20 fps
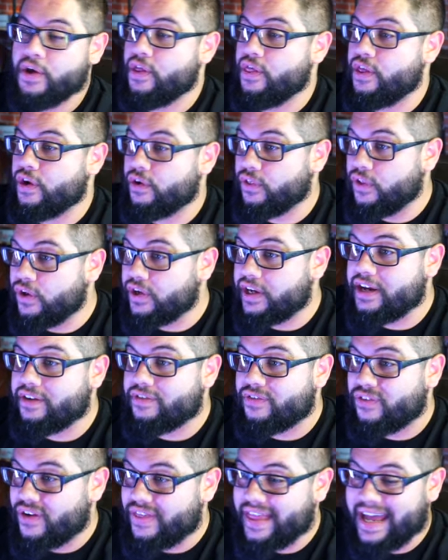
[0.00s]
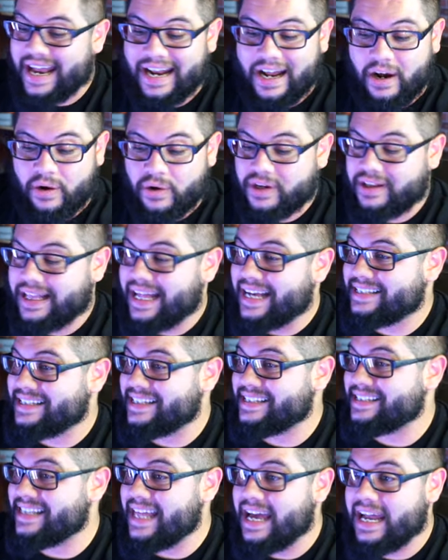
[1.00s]
They're looking for that hourglass
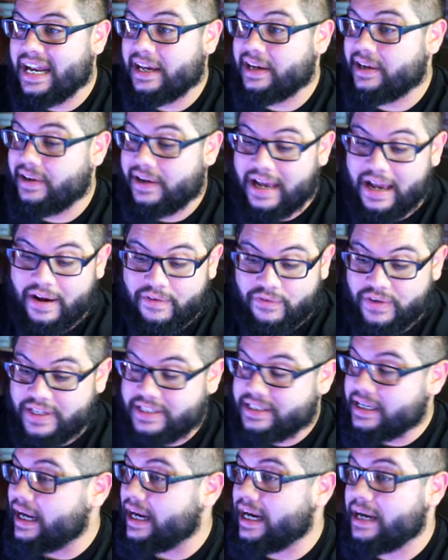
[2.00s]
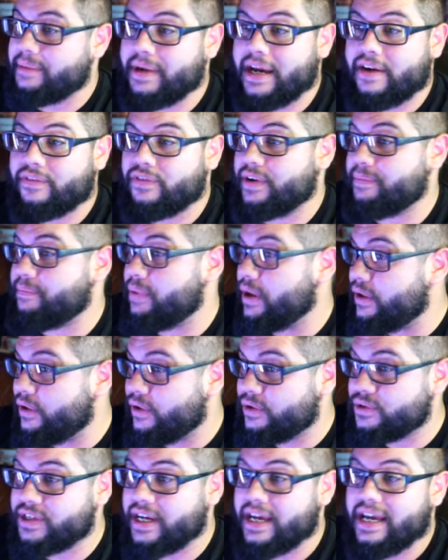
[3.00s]
aesthetic every time, every
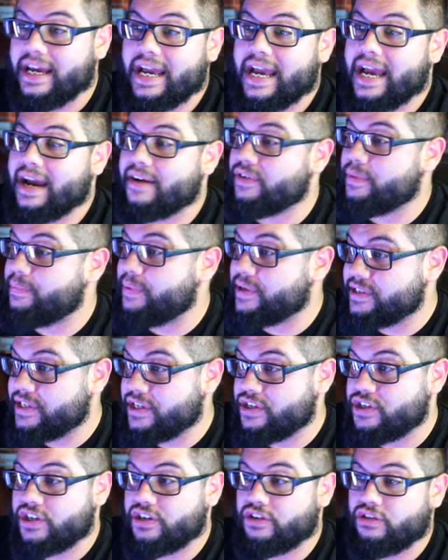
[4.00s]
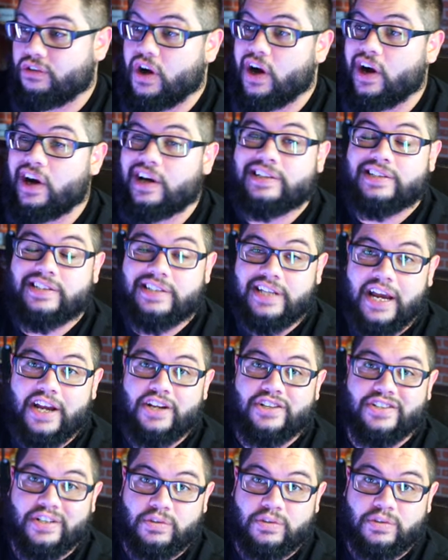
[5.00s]
pose, every position you're on stage.